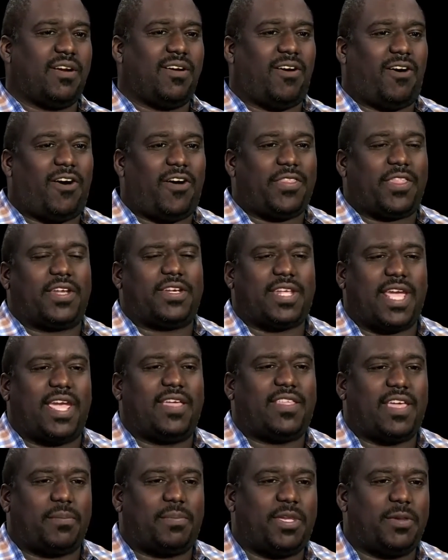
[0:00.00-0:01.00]
on the day
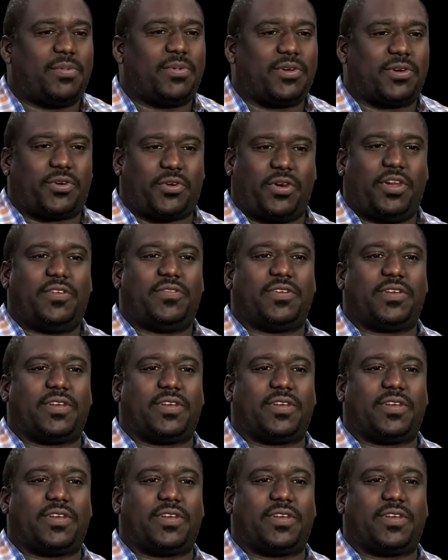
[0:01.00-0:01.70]
that people are grieving.